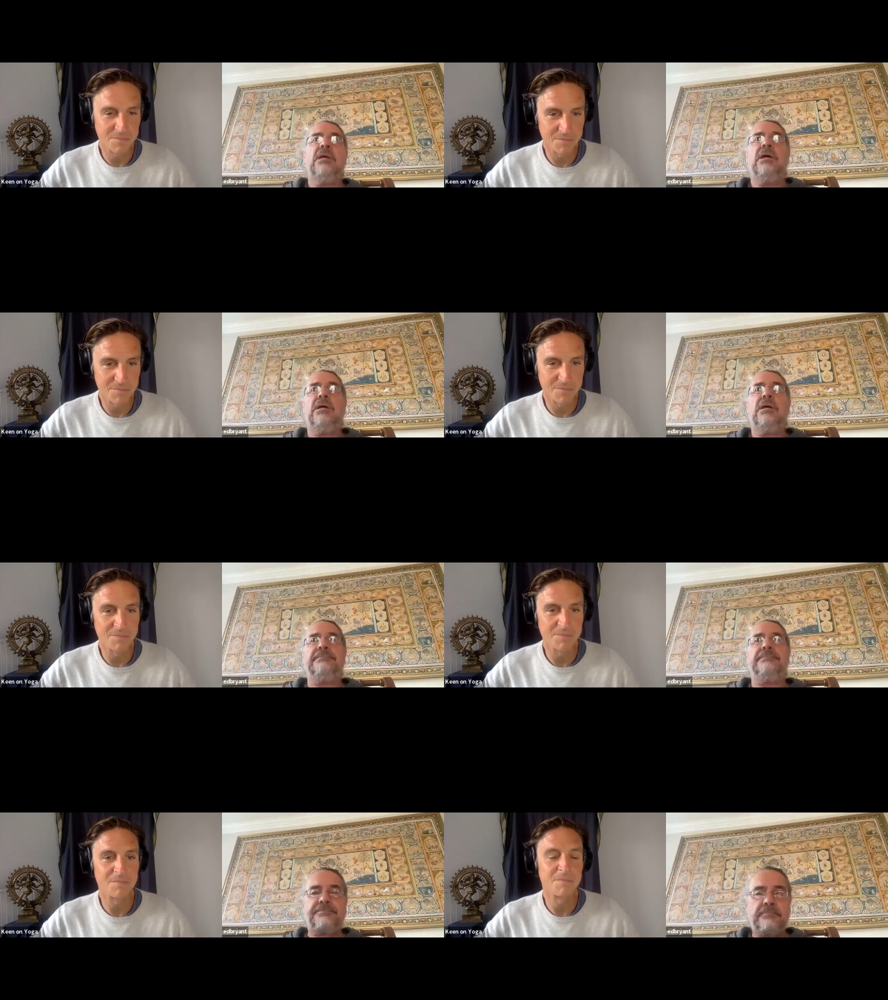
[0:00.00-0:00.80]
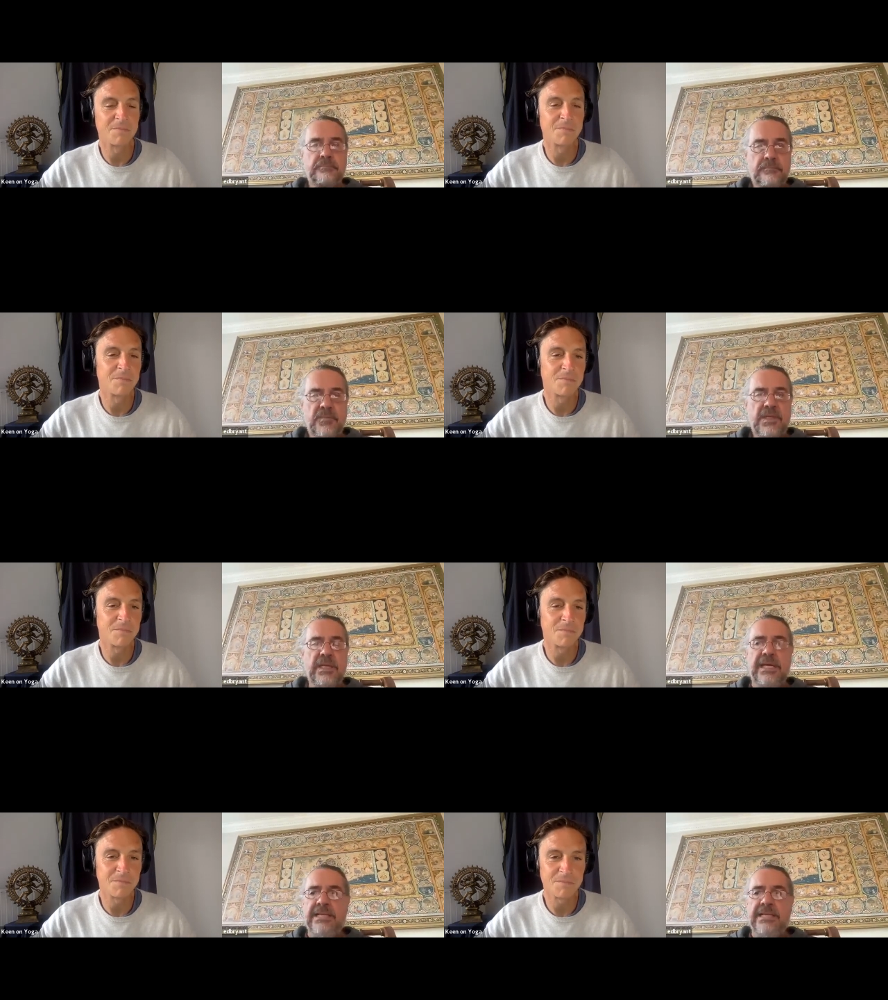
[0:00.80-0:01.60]
Speaker 1: Um,
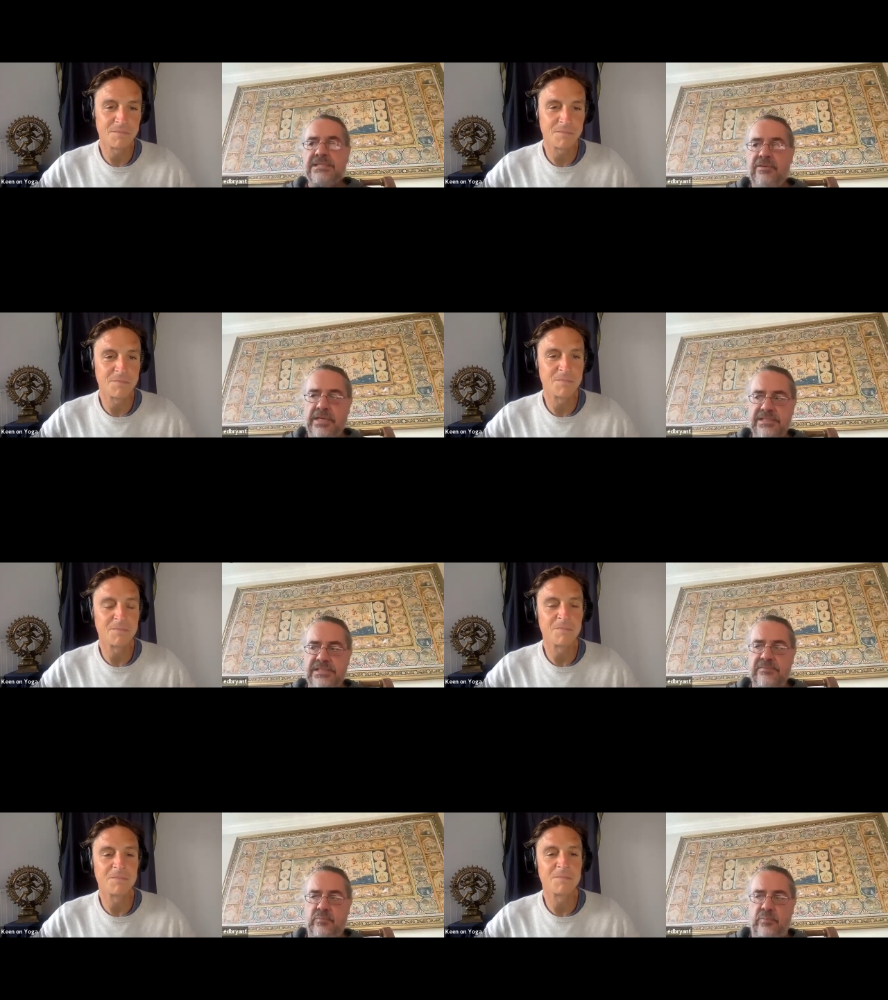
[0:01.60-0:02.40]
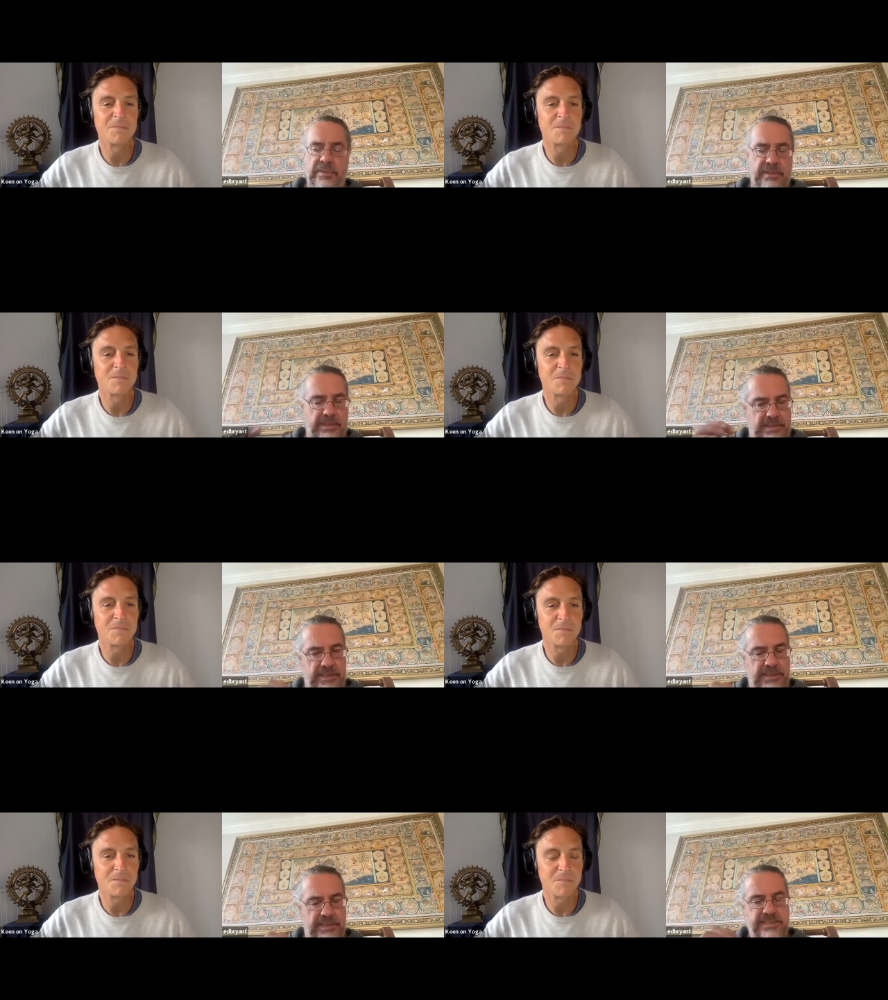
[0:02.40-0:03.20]
and so that's,
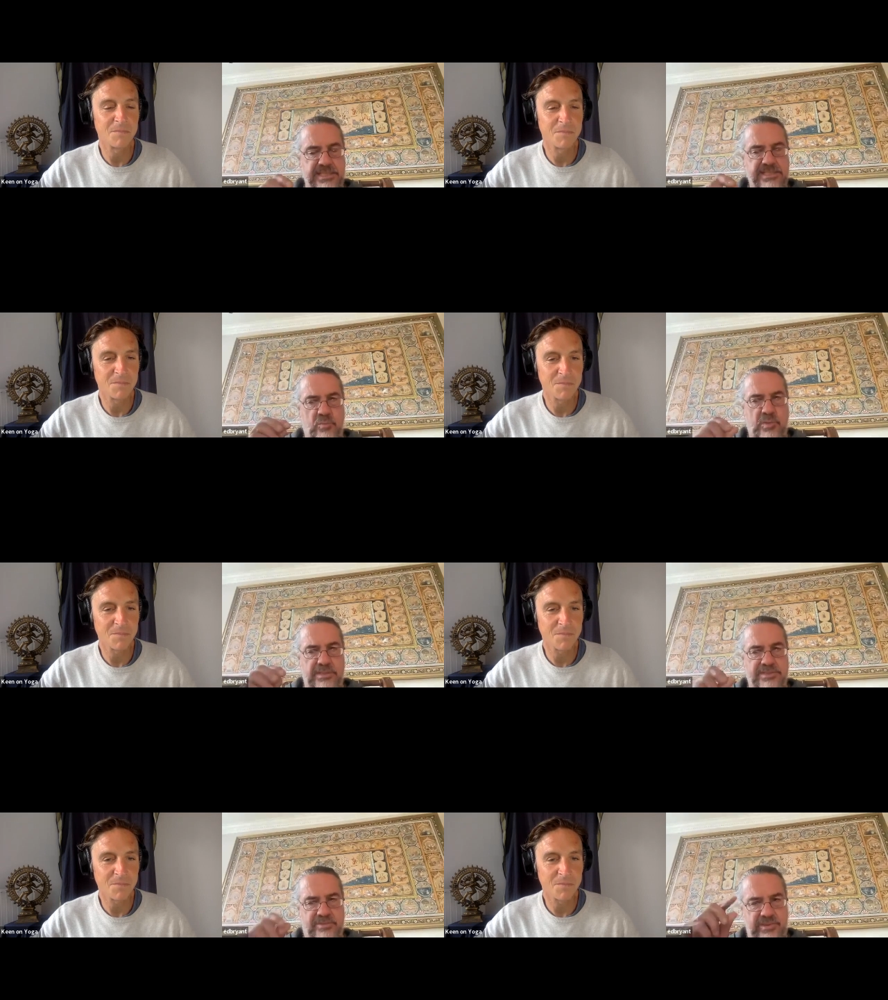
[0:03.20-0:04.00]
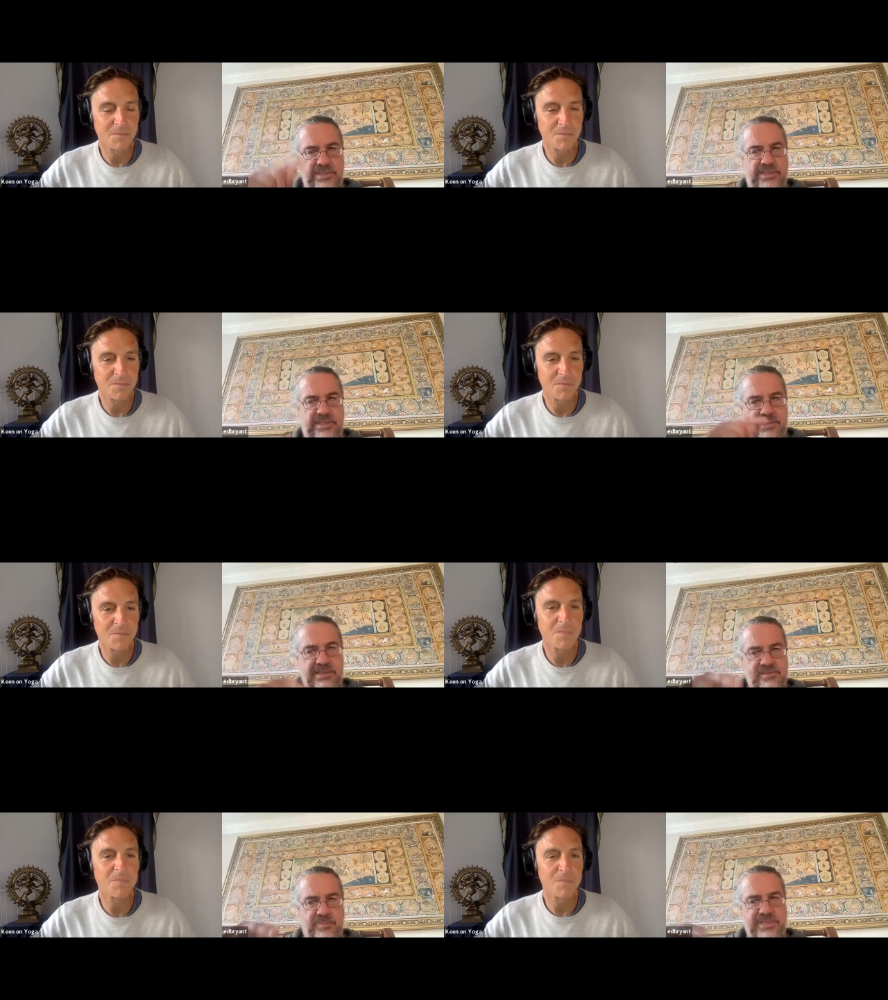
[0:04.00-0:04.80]
and it takes a while to really, he
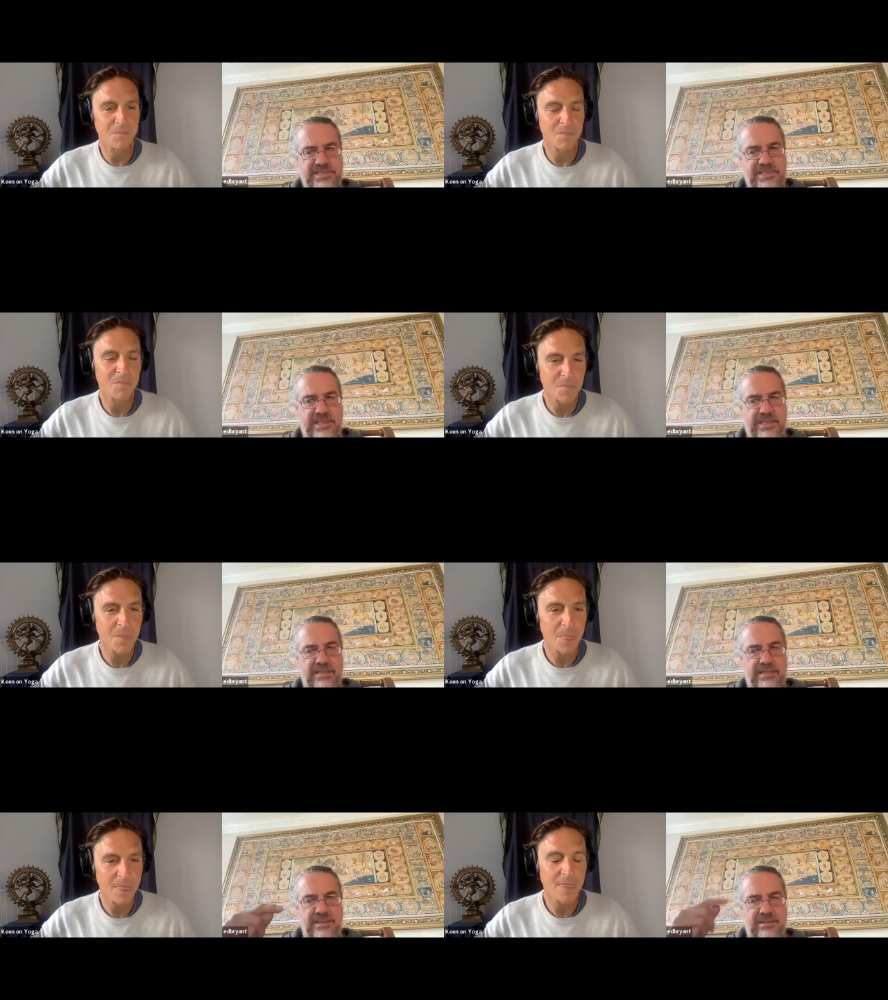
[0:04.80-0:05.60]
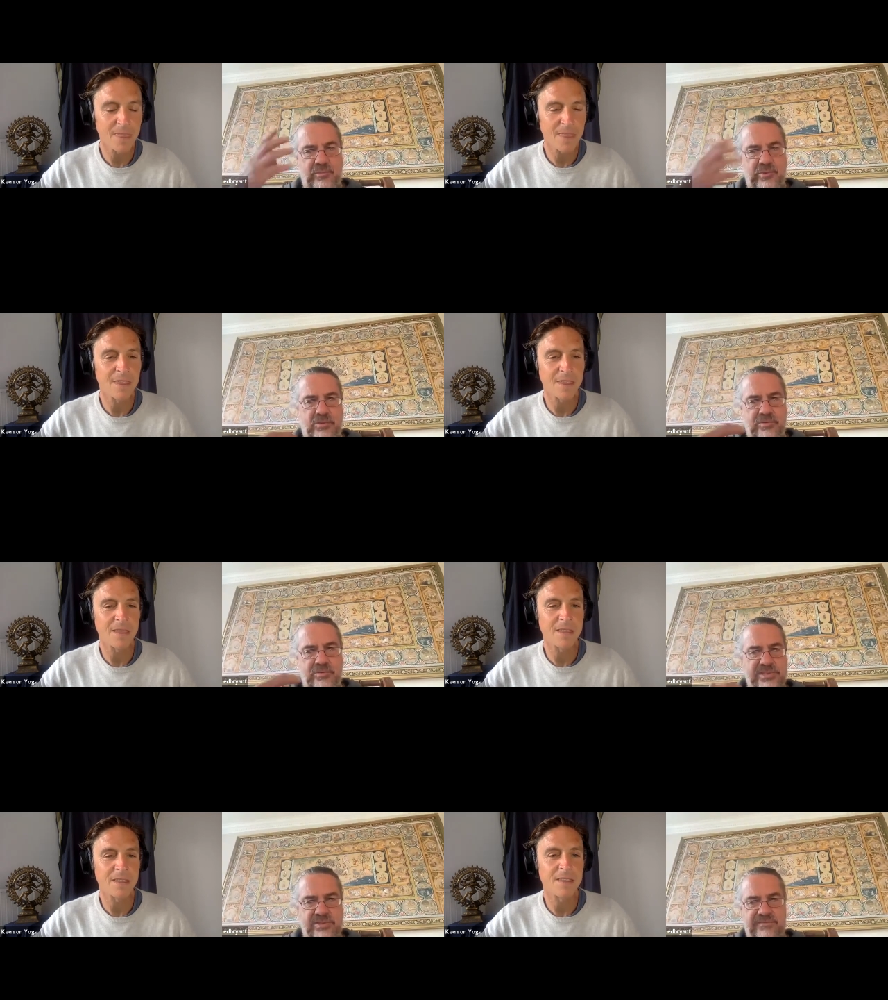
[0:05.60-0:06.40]
keeps repeating it. And, and we
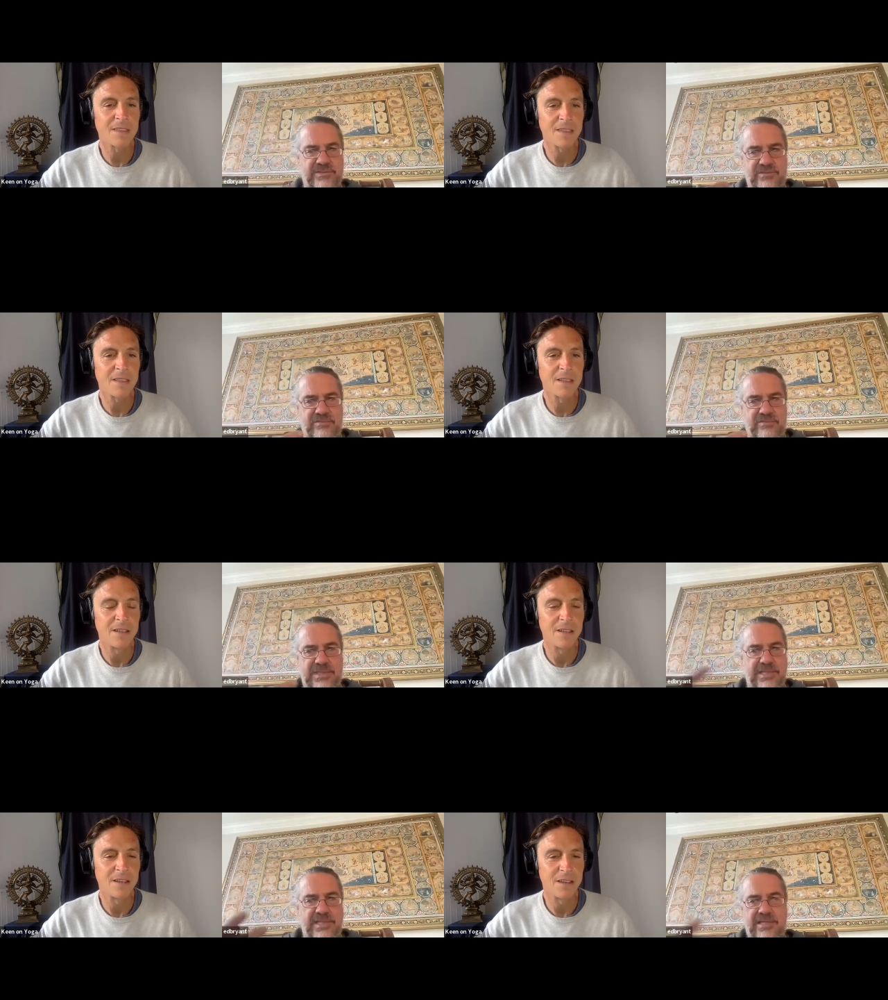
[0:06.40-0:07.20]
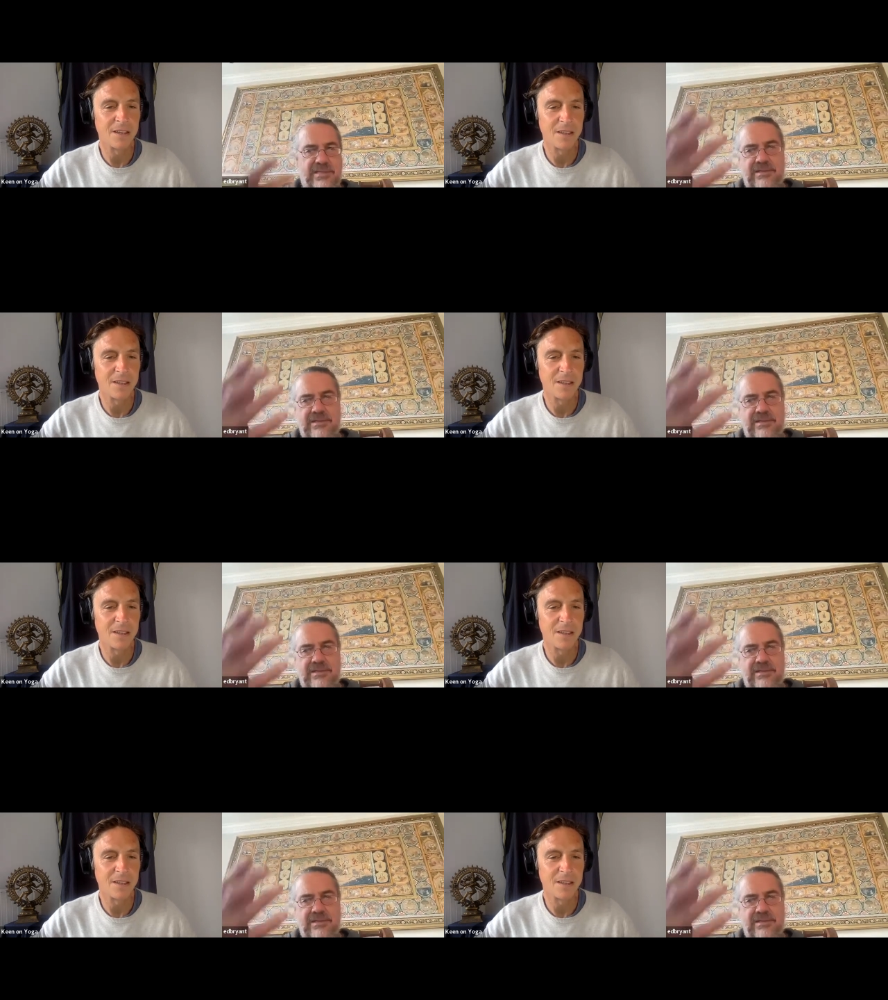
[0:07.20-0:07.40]
also, after two millennia,